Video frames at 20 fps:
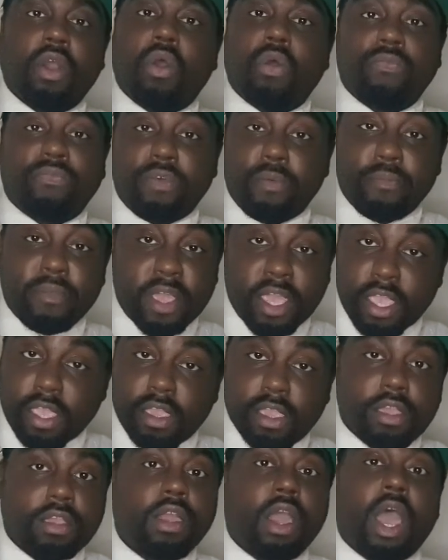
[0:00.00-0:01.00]
For
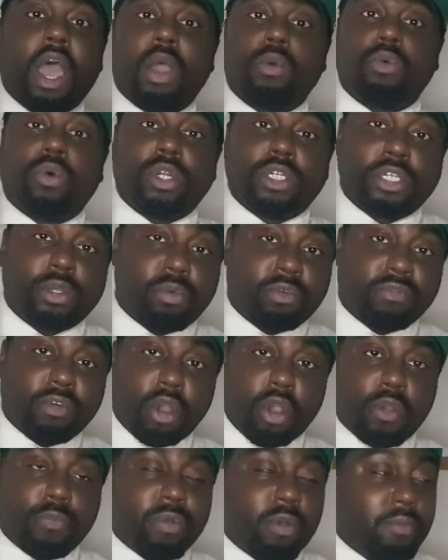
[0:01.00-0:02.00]
me, I watched it with an
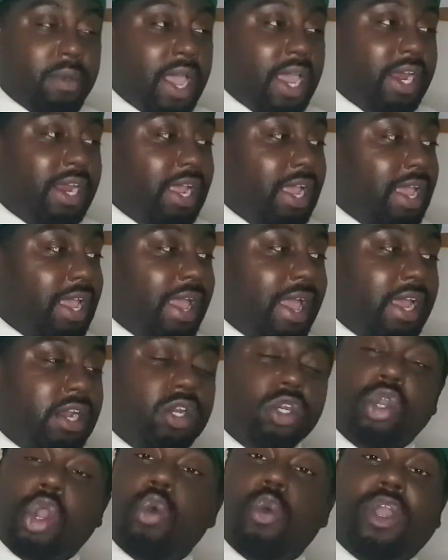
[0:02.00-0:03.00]
open mind, had
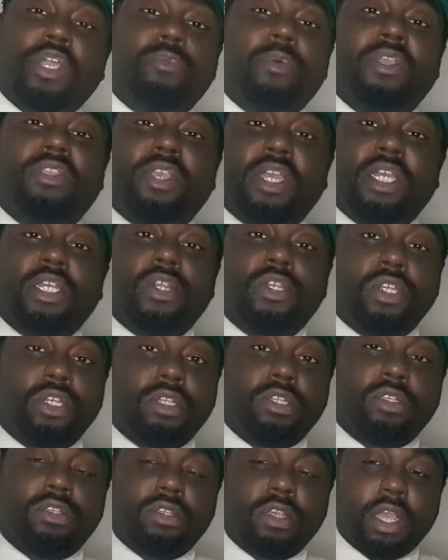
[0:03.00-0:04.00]
no
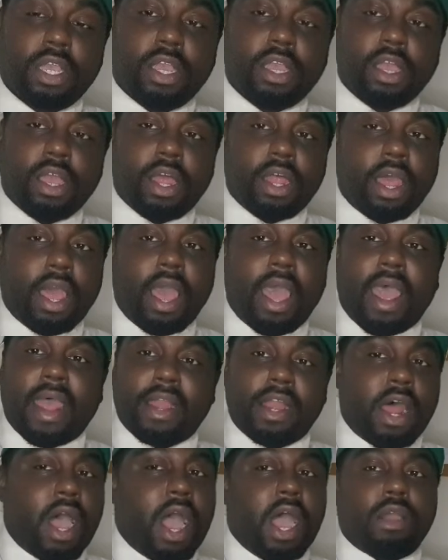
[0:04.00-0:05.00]
expectations,
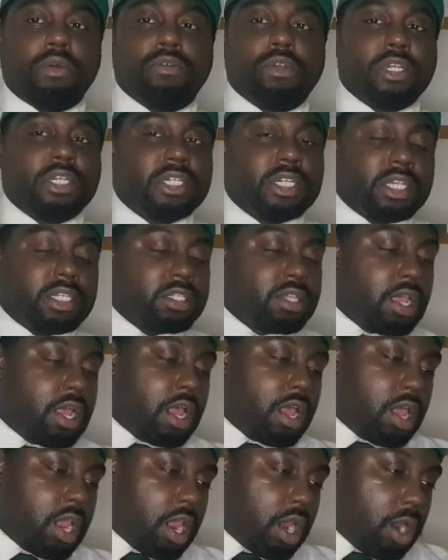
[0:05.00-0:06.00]
and I was just
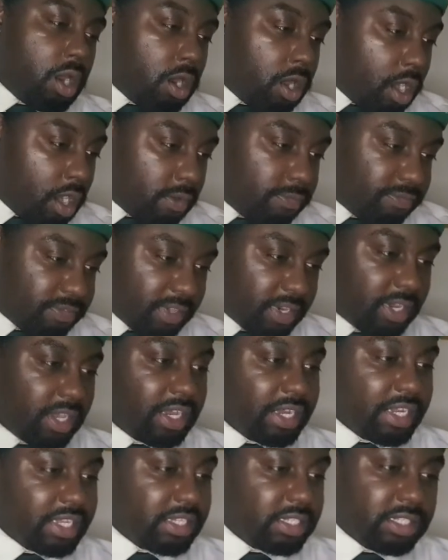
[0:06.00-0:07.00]
laughing
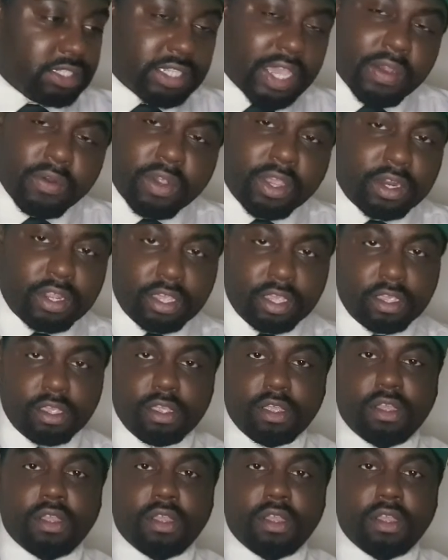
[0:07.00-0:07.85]
hysterically.